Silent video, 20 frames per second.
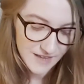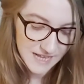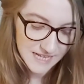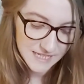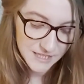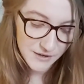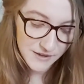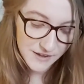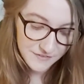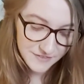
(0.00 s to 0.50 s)

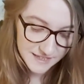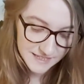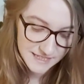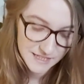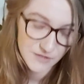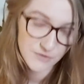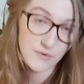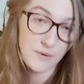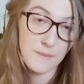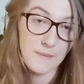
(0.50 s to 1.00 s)
So if this
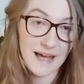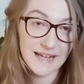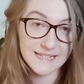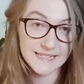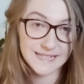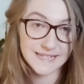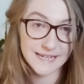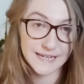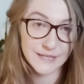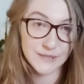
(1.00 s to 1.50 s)
is
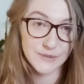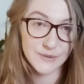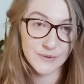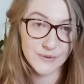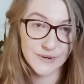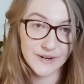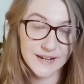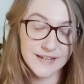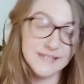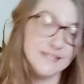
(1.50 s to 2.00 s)
romantic,
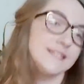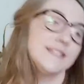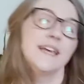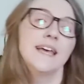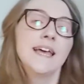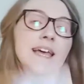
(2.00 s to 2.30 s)
Taurus,